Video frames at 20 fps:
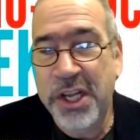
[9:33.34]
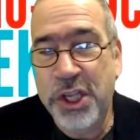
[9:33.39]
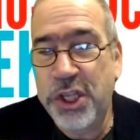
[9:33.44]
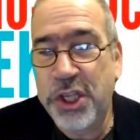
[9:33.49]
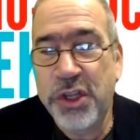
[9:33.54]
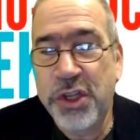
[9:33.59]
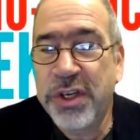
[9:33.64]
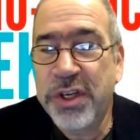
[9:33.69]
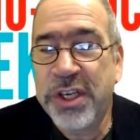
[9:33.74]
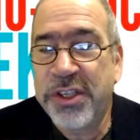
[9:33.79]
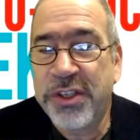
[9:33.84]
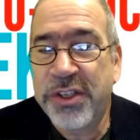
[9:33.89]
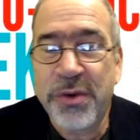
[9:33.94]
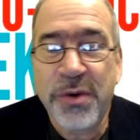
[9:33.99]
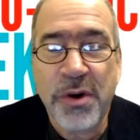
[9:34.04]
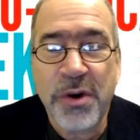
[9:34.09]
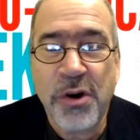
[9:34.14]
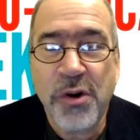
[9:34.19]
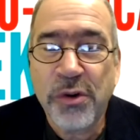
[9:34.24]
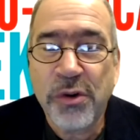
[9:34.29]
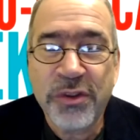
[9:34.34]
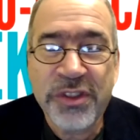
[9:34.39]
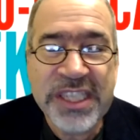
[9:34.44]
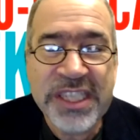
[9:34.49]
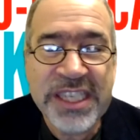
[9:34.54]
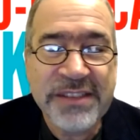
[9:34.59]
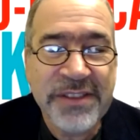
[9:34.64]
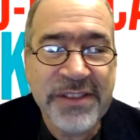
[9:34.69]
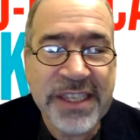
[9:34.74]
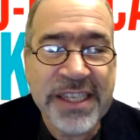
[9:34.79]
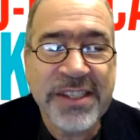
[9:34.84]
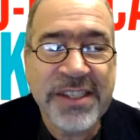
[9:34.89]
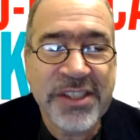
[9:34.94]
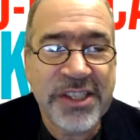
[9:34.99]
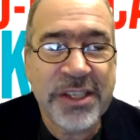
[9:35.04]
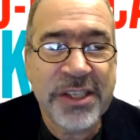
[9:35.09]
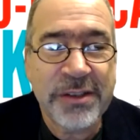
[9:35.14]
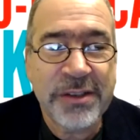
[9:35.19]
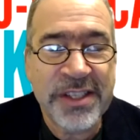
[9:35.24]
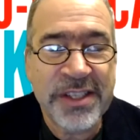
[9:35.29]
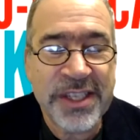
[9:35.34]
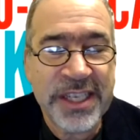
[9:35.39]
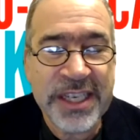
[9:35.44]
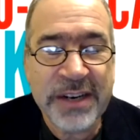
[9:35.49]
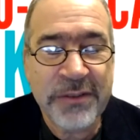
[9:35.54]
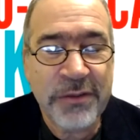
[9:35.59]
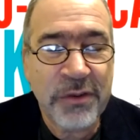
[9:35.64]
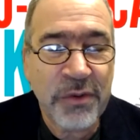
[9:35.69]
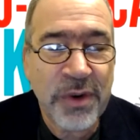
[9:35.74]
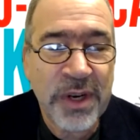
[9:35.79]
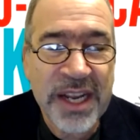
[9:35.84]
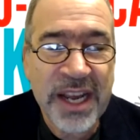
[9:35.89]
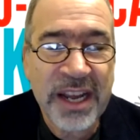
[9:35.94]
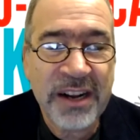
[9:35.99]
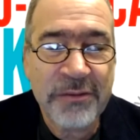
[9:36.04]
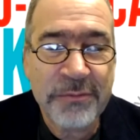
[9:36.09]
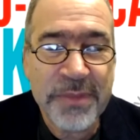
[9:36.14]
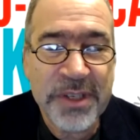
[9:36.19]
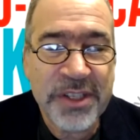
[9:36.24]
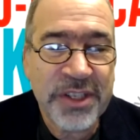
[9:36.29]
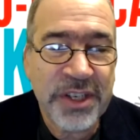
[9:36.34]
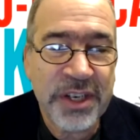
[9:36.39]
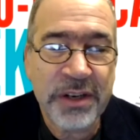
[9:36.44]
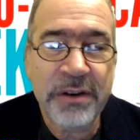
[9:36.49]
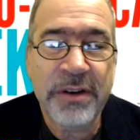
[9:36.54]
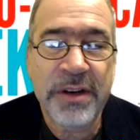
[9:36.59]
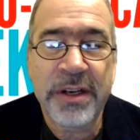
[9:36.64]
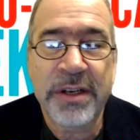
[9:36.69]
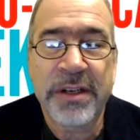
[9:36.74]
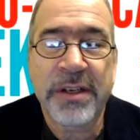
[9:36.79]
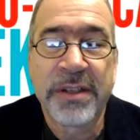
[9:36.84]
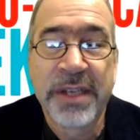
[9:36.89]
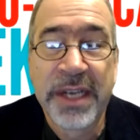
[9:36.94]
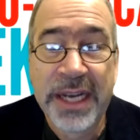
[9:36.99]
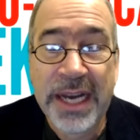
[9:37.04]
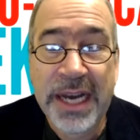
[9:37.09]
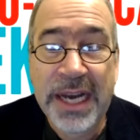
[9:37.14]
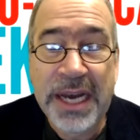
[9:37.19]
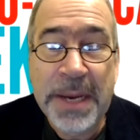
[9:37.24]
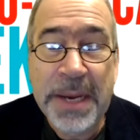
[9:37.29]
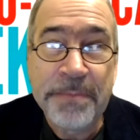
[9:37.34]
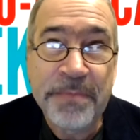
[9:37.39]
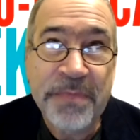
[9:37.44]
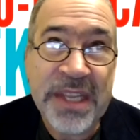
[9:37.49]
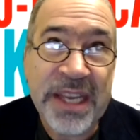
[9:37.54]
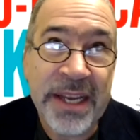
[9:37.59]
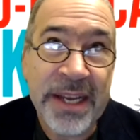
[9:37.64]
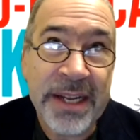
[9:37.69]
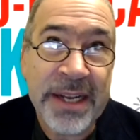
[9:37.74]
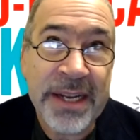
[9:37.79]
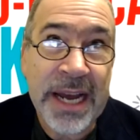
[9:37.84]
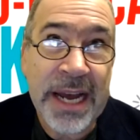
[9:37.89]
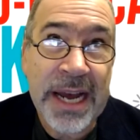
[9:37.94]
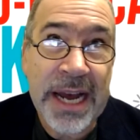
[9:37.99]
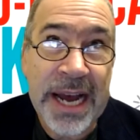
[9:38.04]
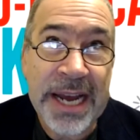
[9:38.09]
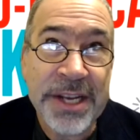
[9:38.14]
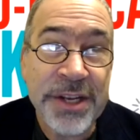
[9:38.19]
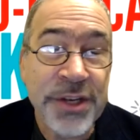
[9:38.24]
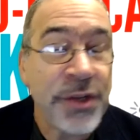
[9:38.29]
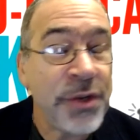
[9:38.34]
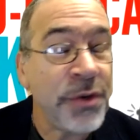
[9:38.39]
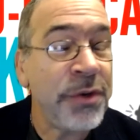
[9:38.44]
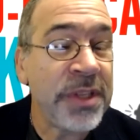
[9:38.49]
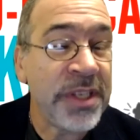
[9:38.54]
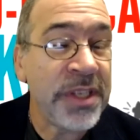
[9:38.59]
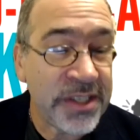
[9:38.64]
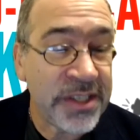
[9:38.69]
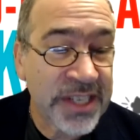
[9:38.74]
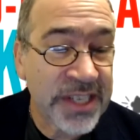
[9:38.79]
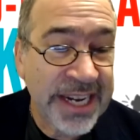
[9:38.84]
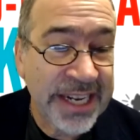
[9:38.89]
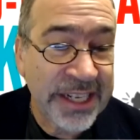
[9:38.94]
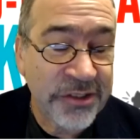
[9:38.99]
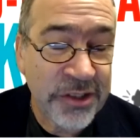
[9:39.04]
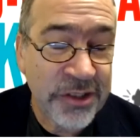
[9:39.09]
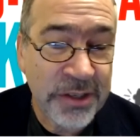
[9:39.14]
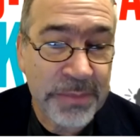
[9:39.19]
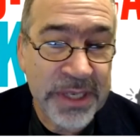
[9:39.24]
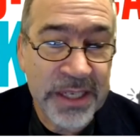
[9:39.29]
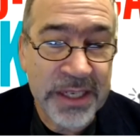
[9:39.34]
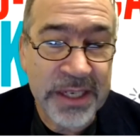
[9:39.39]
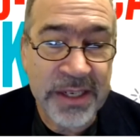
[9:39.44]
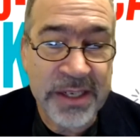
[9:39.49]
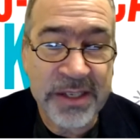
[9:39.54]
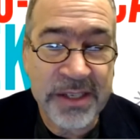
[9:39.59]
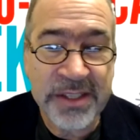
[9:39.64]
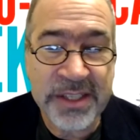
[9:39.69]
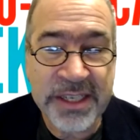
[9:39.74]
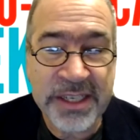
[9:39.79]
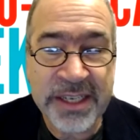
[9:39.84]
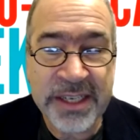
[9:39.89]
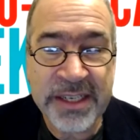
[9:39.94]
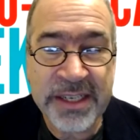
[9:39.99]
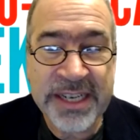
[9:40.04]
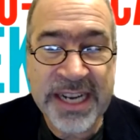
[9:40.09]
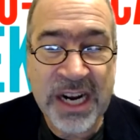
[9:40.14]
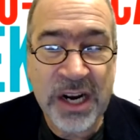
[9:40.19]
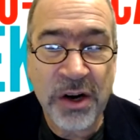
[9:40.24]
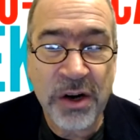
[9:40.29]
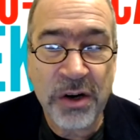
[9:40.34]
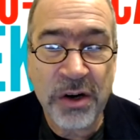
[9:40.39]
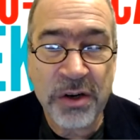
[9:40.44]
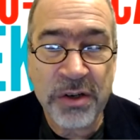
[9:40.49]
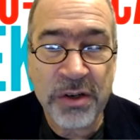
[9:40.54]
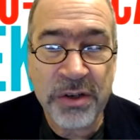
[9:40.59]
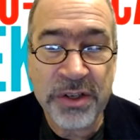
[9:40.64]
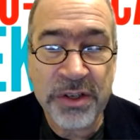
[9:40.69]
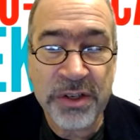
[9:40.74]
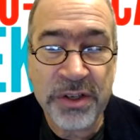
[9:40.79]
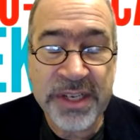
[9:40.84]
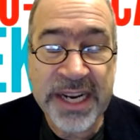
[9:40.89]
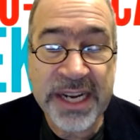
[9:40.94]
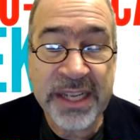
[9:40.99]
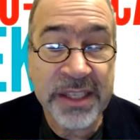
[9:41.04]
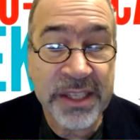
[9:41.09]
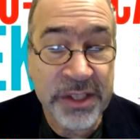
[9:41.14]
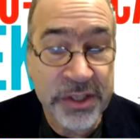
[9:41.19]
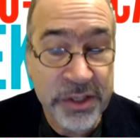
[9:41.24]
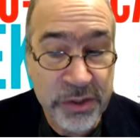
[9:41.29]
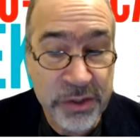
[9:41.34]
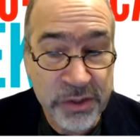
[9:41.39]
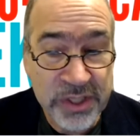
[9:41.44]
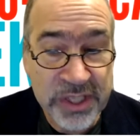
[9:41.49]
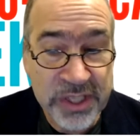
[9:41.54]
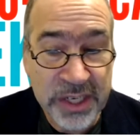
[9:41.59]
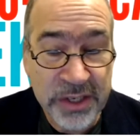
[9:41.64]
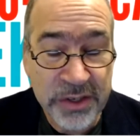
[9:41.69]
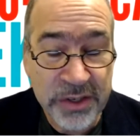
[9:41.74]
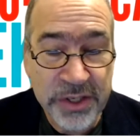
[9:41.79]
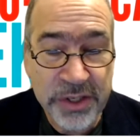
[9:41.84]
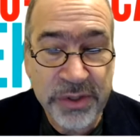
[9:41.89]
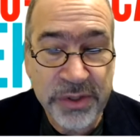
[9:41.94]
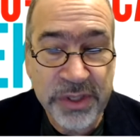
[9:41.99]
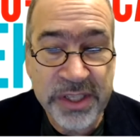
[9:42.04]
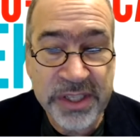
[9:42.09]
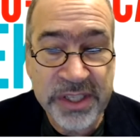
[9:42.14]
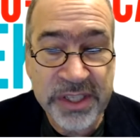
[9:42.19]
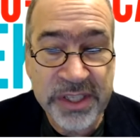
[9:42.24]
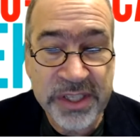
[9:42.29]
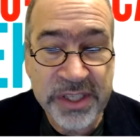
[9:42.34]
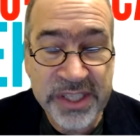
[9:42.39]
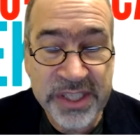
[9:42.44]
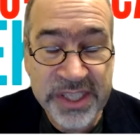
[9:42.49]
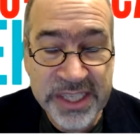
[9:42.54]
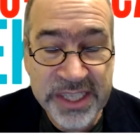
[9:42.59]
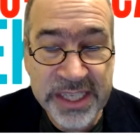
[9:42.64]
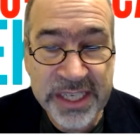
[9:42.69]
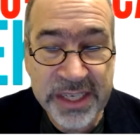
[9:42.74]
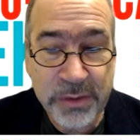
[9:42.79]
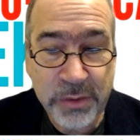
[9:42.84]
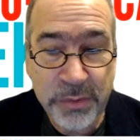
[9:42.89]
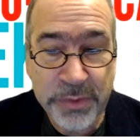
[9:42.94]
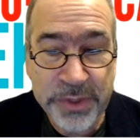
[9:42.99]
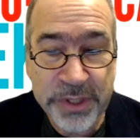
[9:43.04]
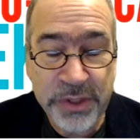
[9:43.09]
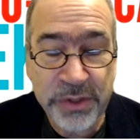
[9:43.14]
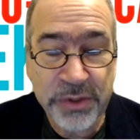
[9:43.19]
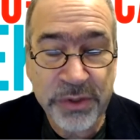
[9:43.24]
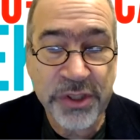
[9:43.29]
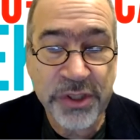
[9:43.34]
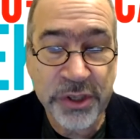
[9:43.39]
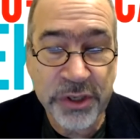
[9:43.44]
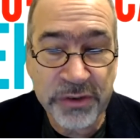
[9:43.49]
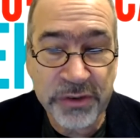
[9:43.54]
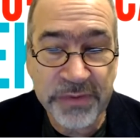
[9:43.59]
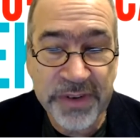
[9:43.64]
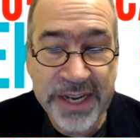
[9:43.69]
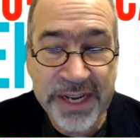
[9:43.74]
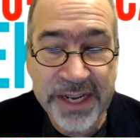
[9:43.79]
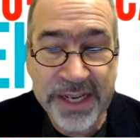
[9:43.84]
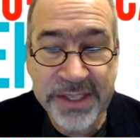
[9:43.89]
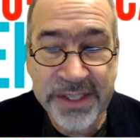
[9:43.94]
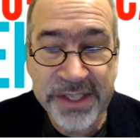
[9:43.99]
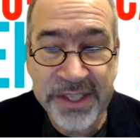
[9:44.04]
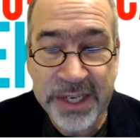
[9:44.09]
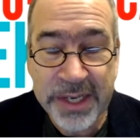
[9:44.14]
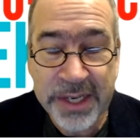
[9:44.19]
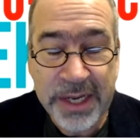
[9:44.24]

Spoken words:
you could do a whole TV series and never run out of material. And I knew this actually because in our daily newsletter, Union City, when we do surveys,